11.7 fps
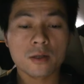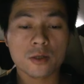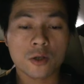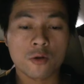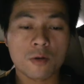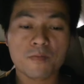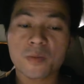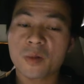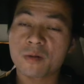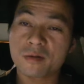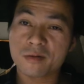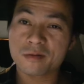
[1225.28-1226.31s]
So, uh,
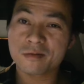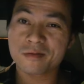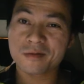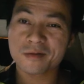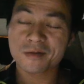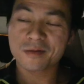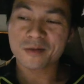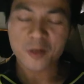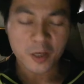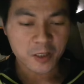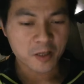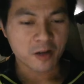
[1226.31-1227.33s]
the
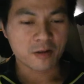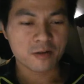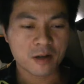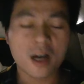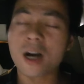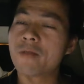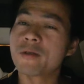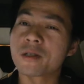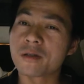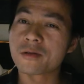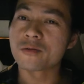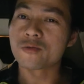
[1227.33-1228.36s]
Tesla, how is
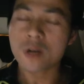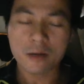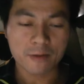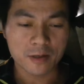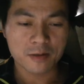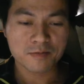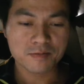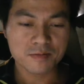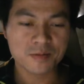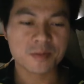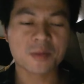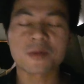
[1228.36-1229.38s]
it to drive it?
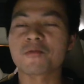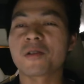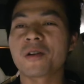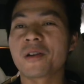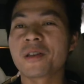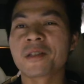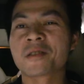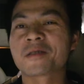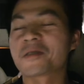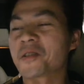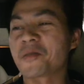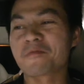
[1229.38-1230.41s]
Well, it
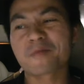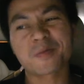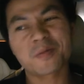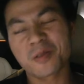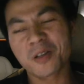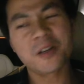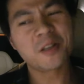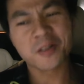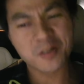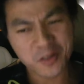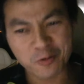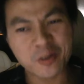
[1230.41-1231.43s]
is, uh, it is
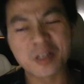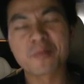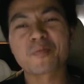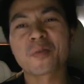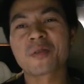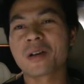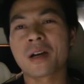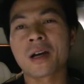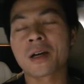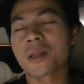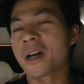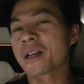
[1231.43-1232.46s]
so simple,
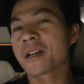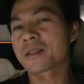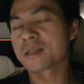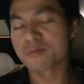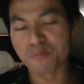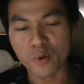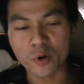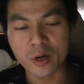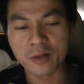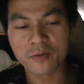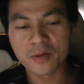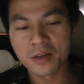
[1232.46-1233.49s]
and I get
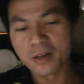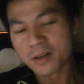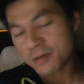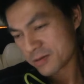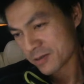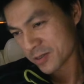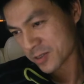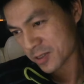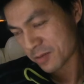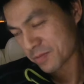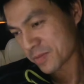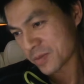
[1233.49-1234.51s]
spoiled. Because, uh,